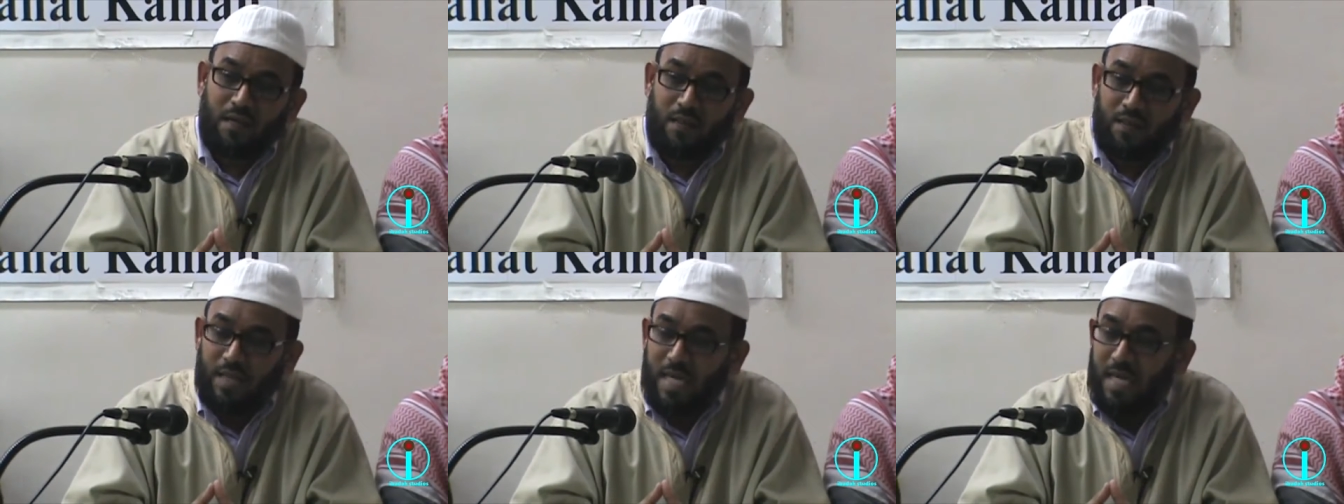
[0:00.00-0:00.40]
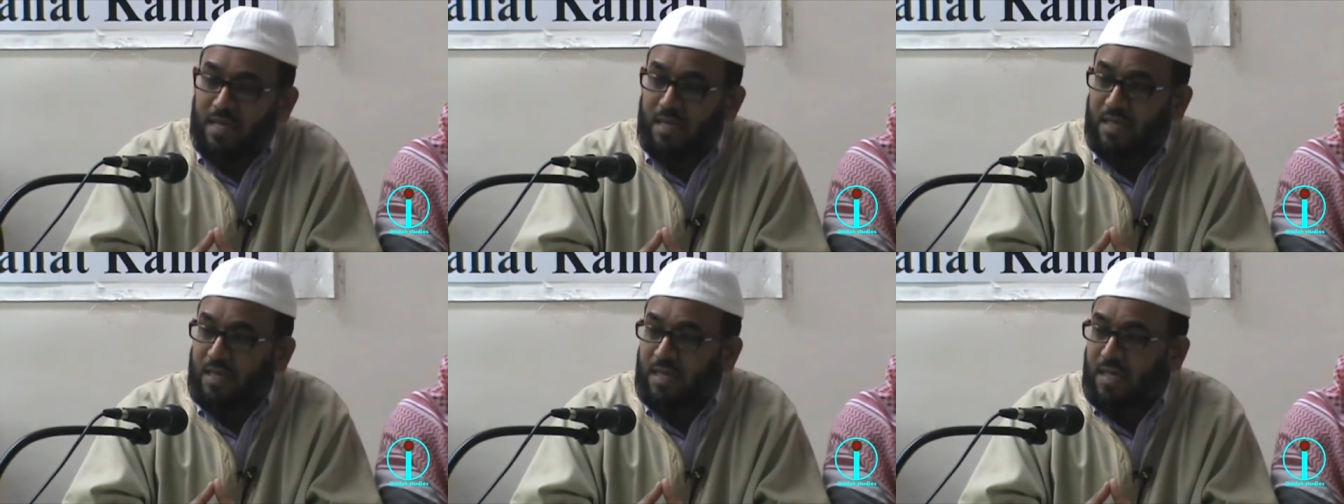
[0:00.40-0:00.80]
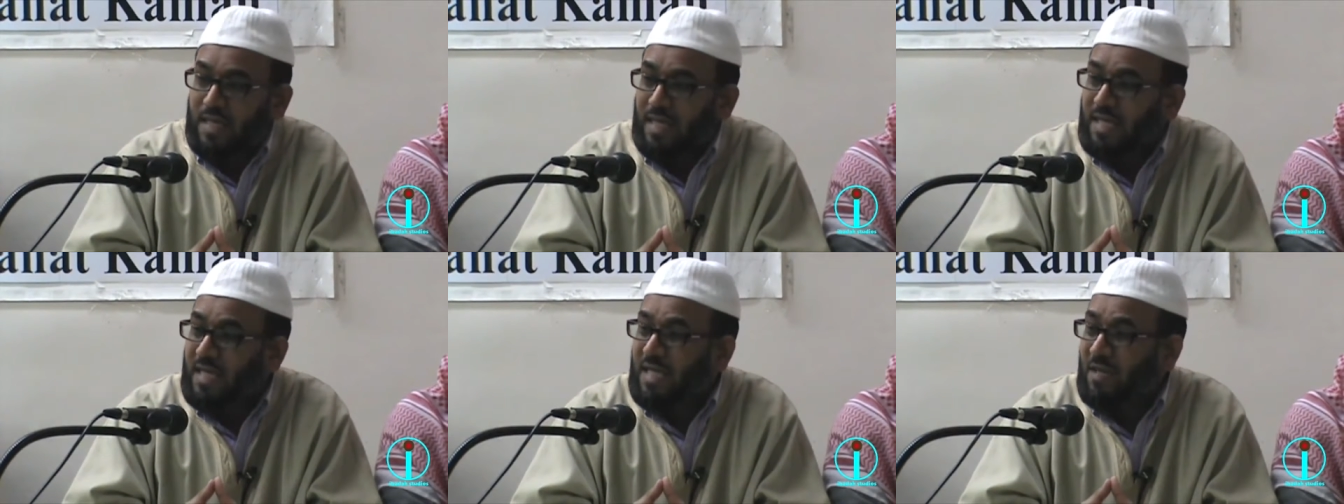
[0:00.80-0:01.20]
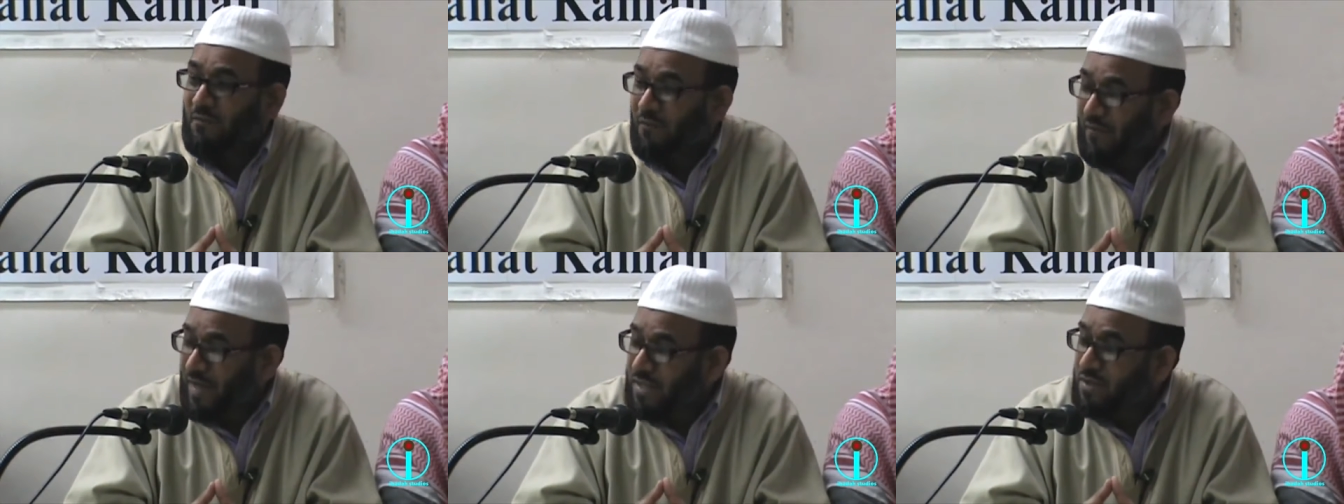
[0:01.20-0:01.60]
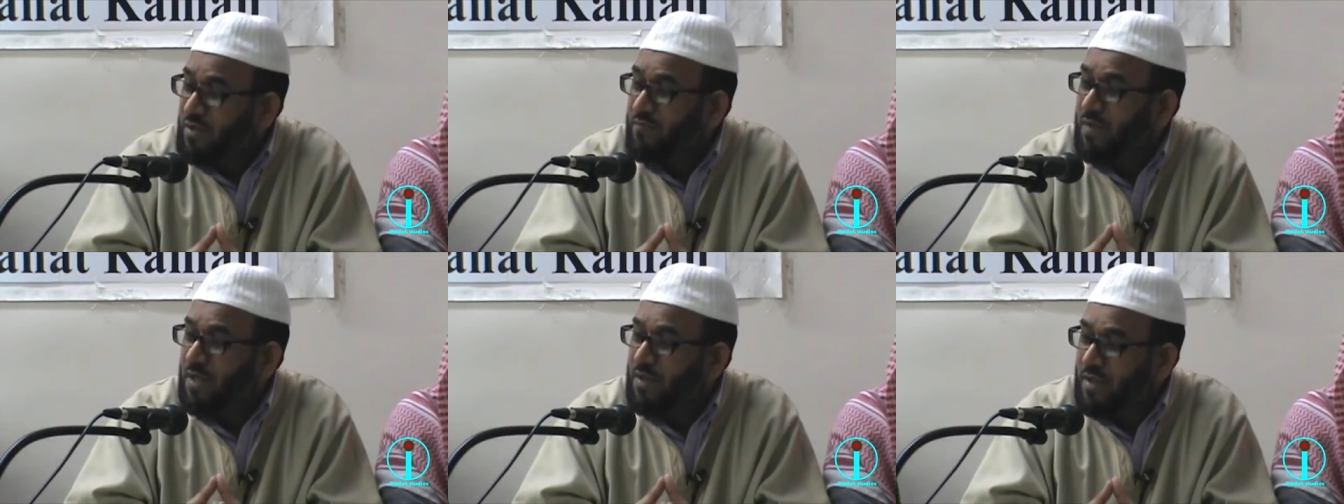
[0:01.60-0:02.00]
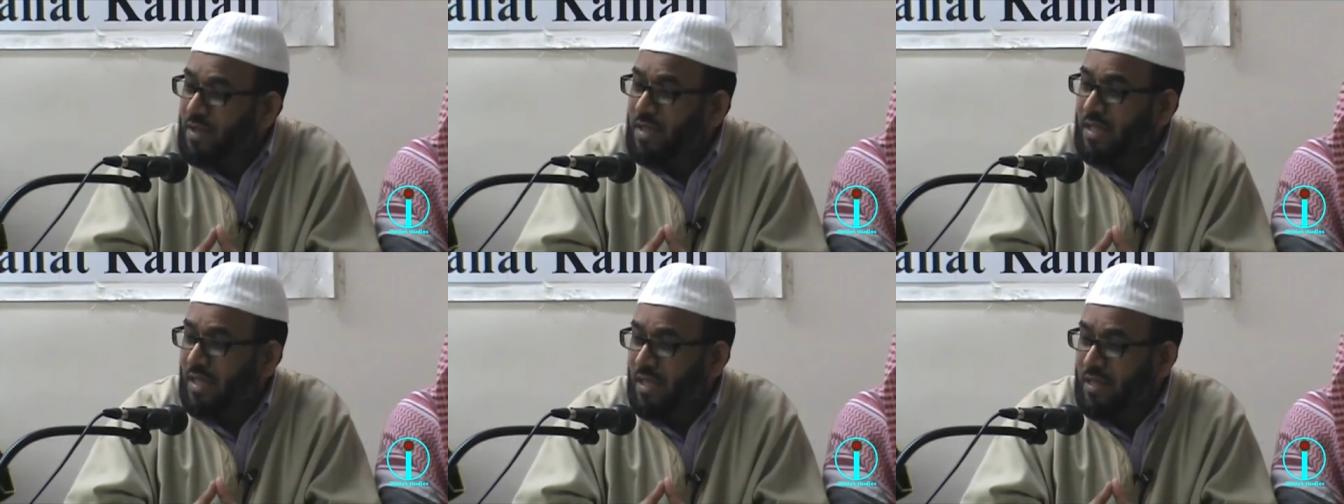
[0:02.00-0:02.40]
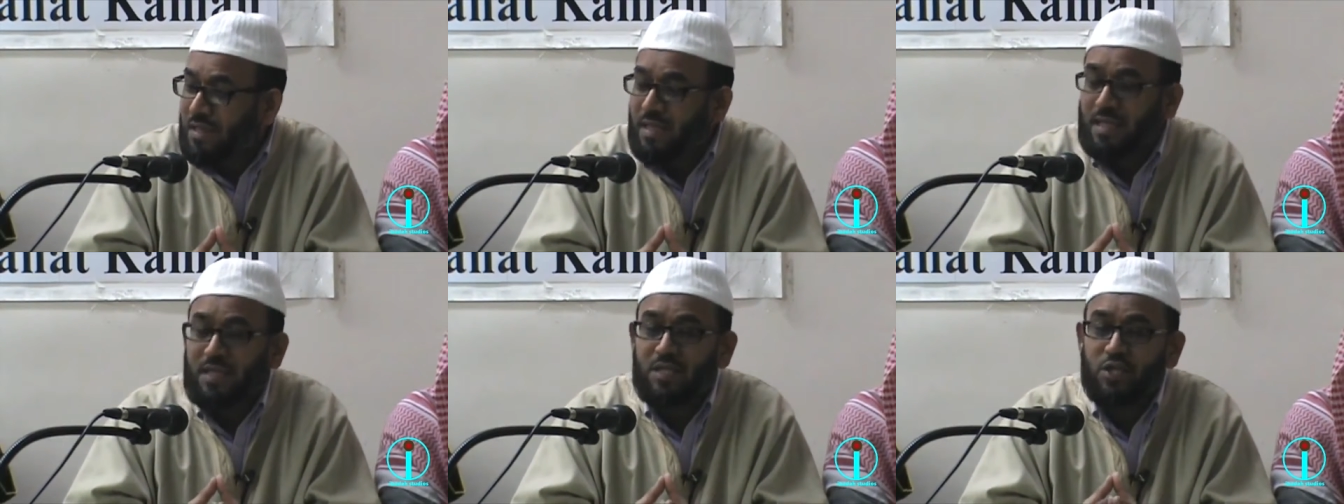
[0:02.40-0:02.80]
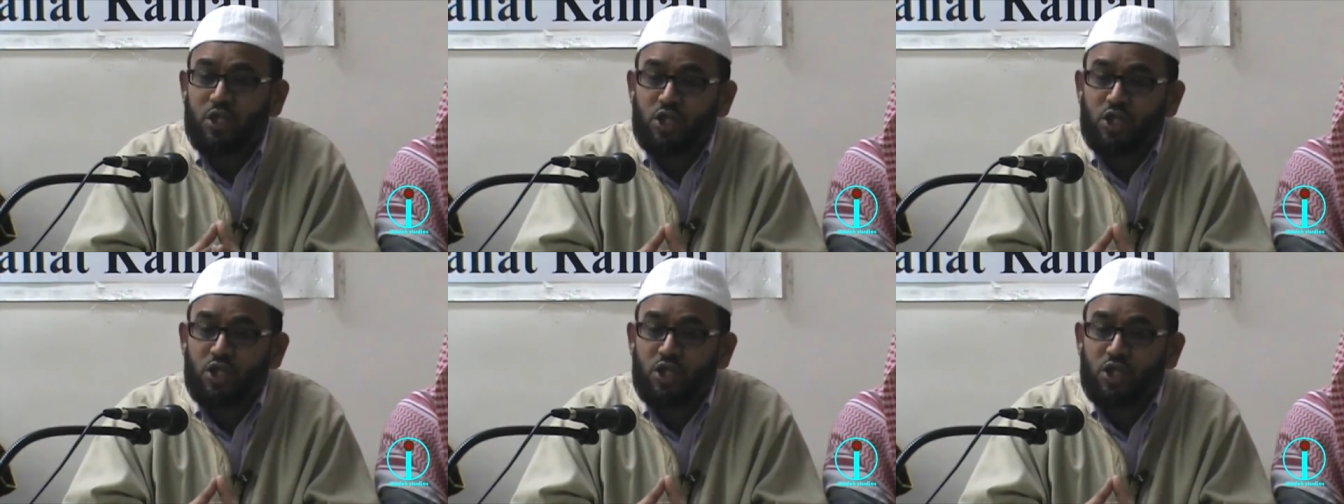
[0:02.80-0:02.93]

that any affairs of the dunya doesn't